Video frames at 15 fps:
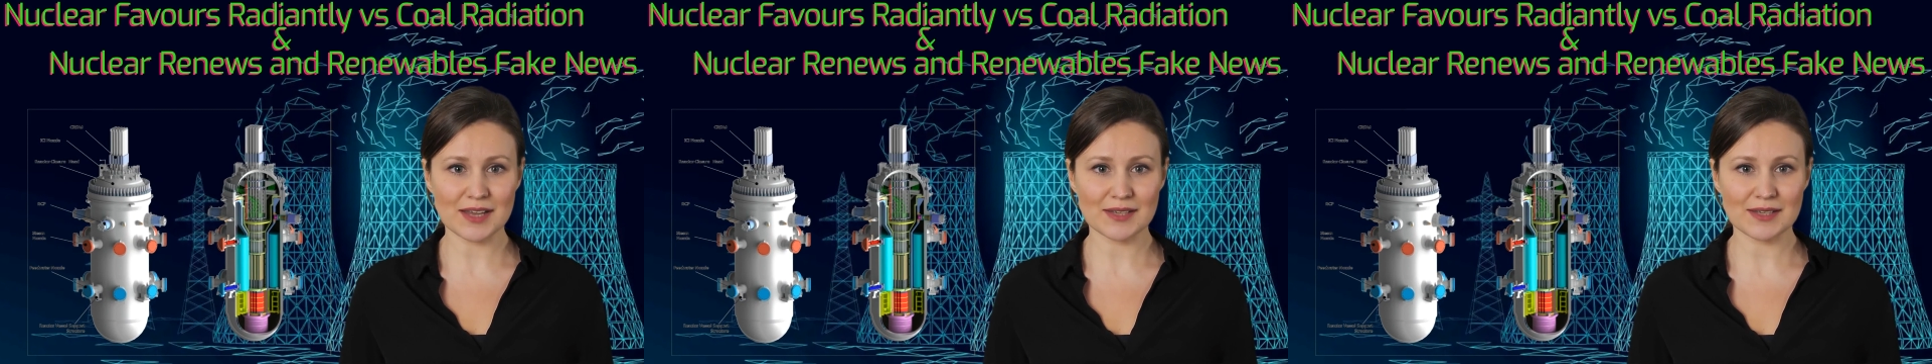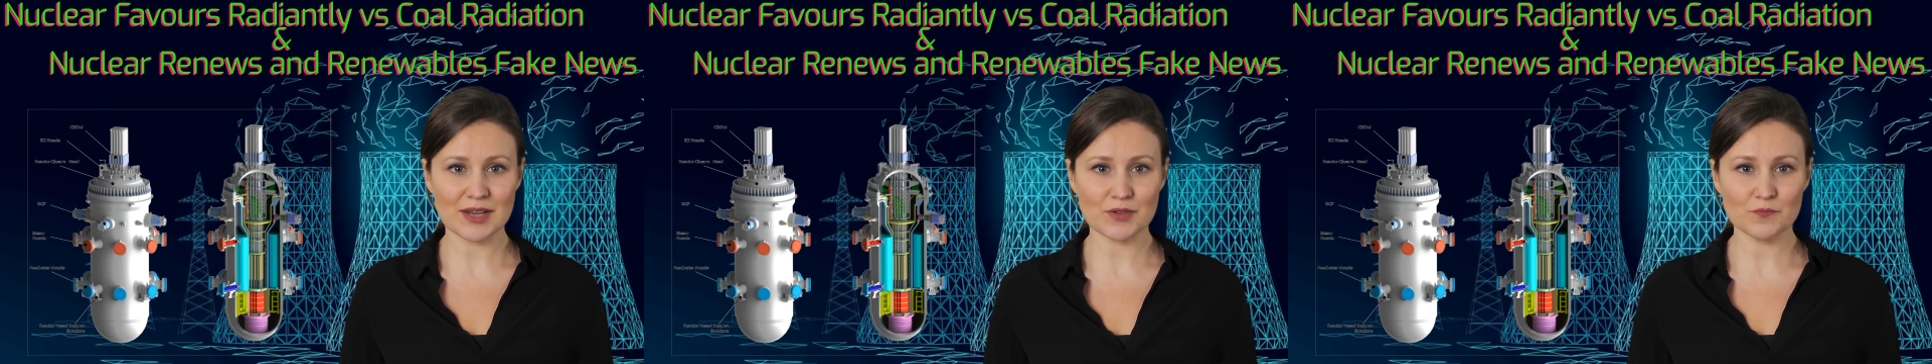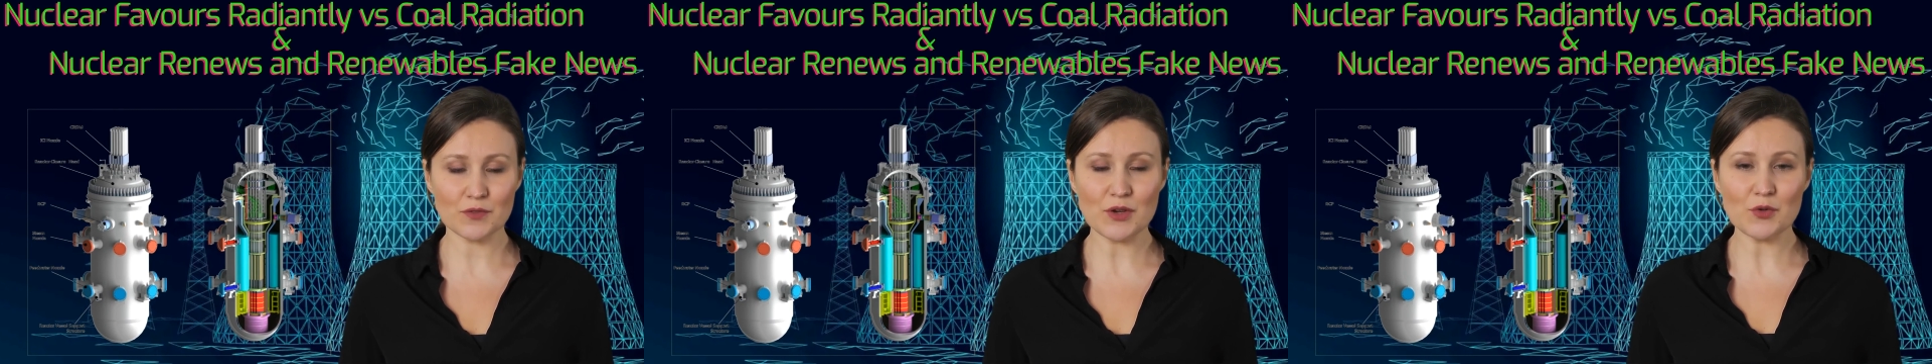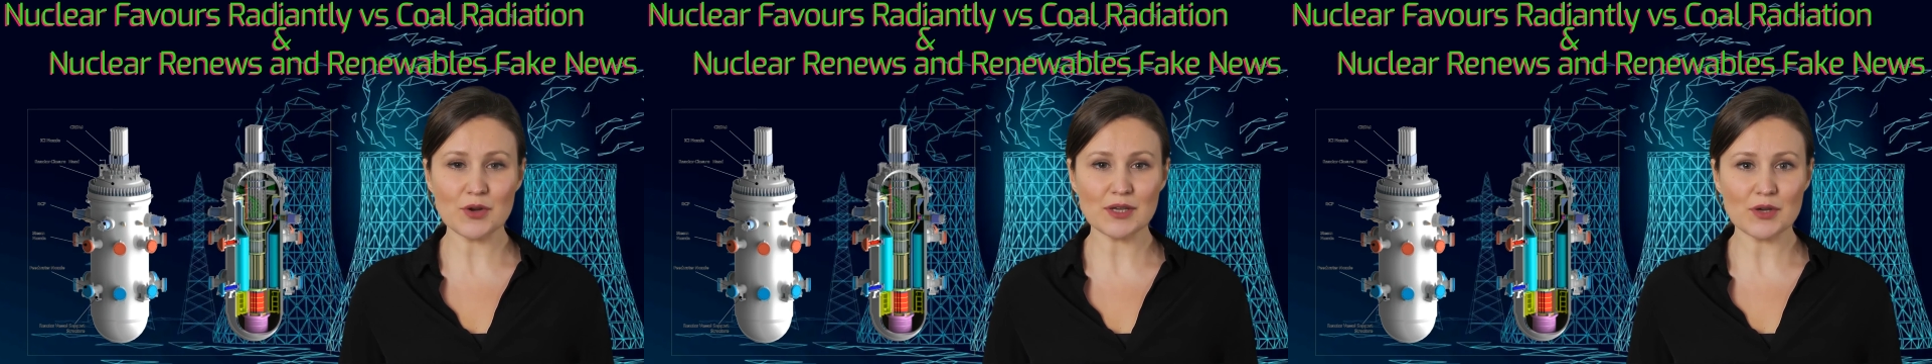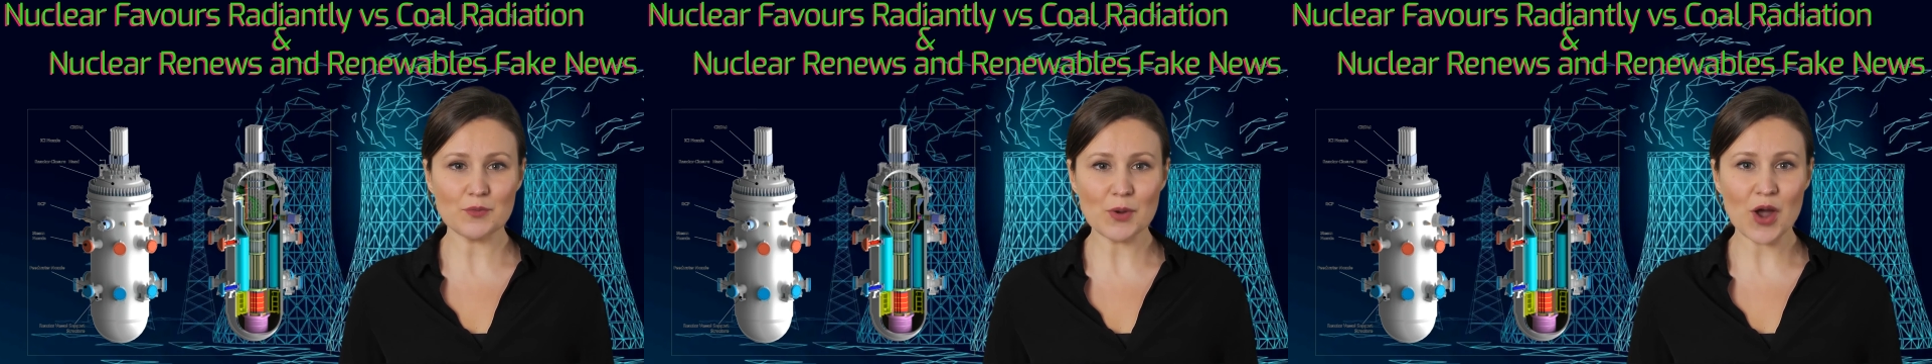that of
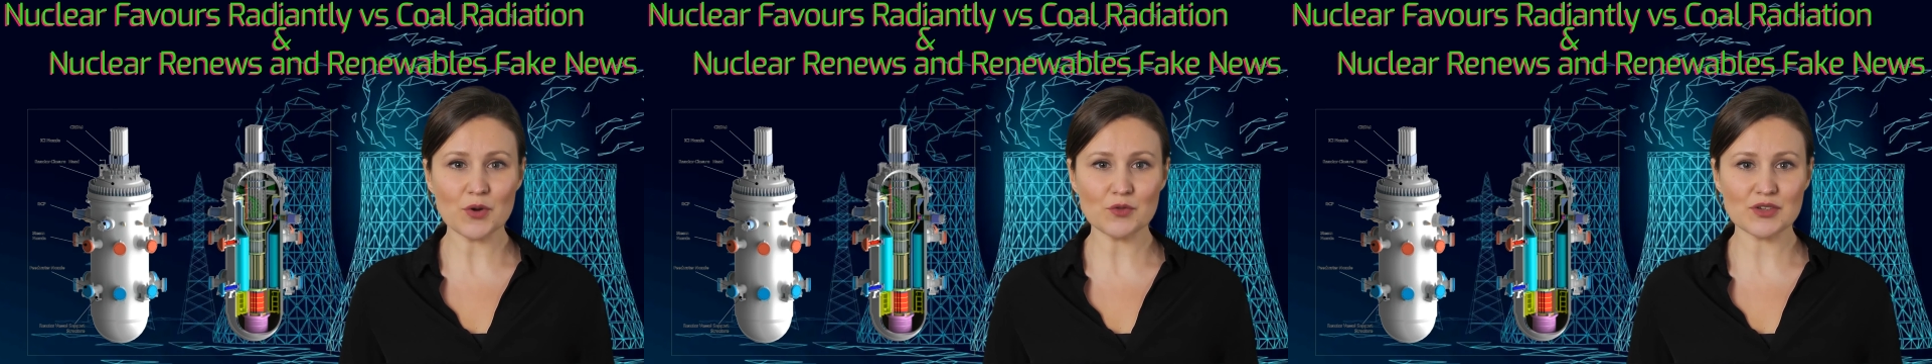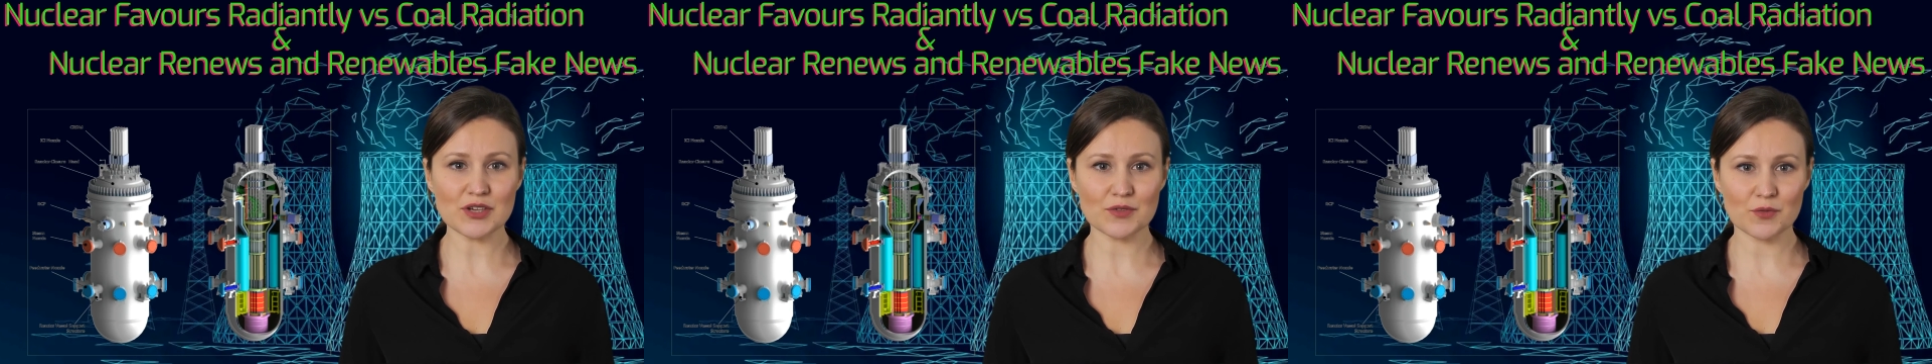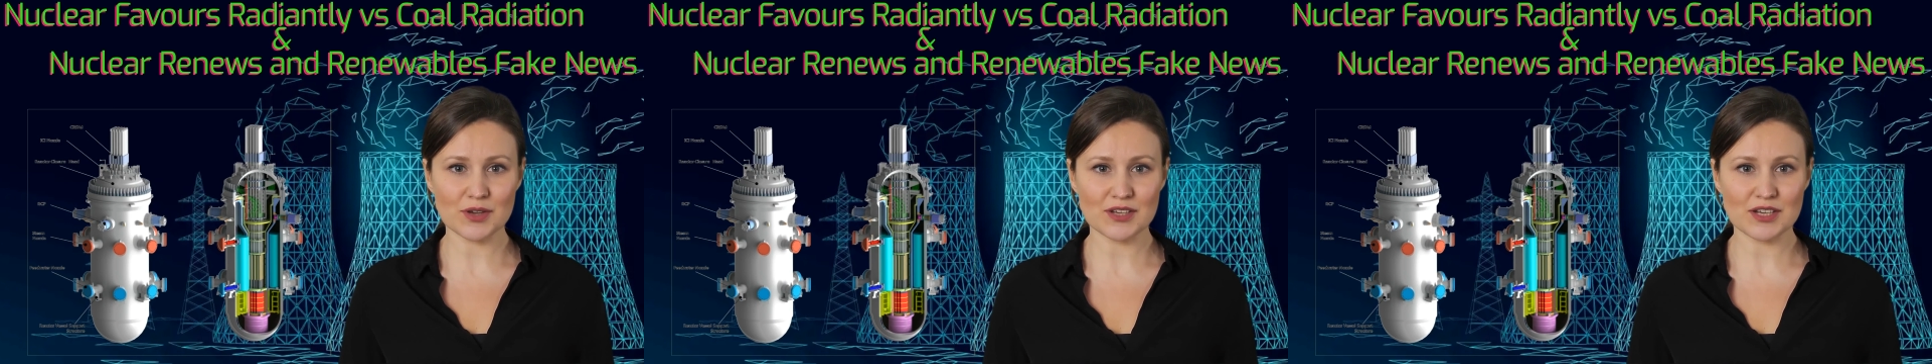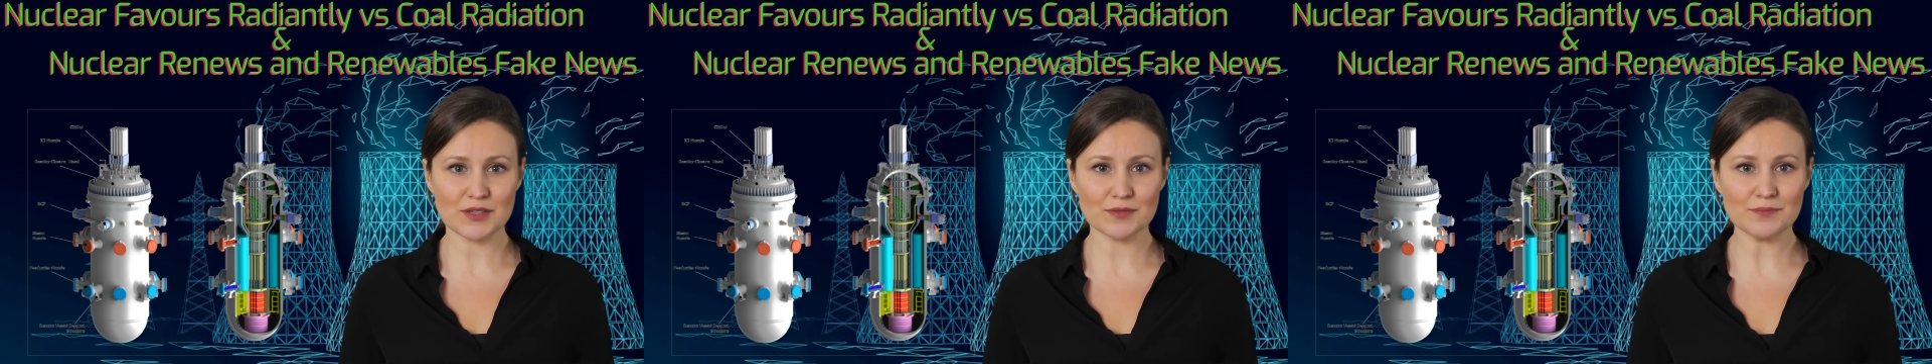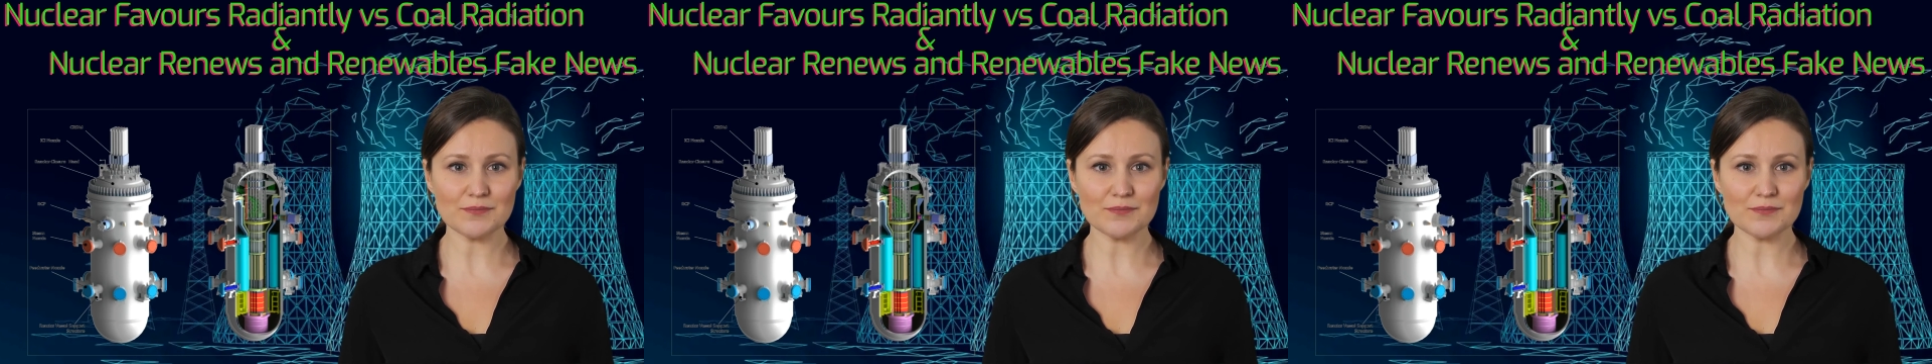nuclear power generation.